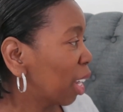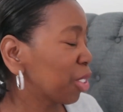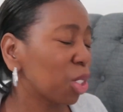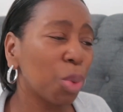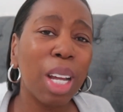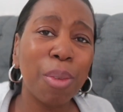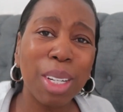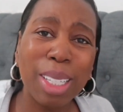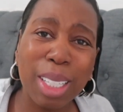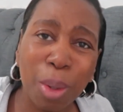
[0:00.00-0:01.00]
and I just want to
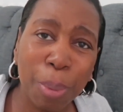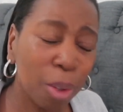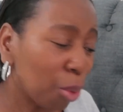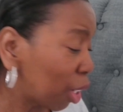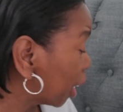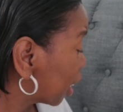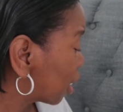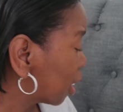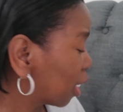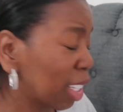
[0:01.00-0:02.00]
have a little bit of light,